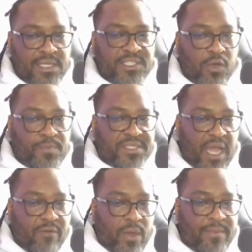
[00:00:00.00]
So
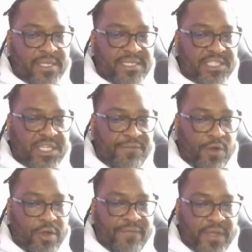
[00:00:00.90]
Pizarro admits that she
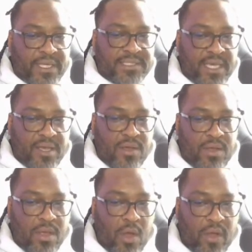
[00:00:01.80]
flirted for
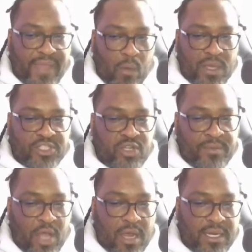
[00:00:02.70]
intel on that one
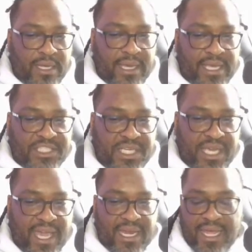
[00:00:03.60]
StreamYard link and she
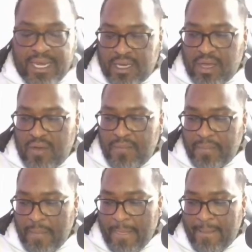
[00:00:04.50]
can't let it go.
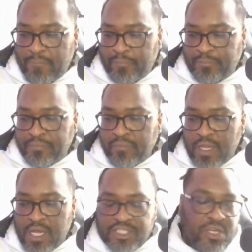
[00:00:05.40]

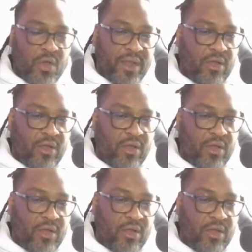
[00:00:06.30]
Because you know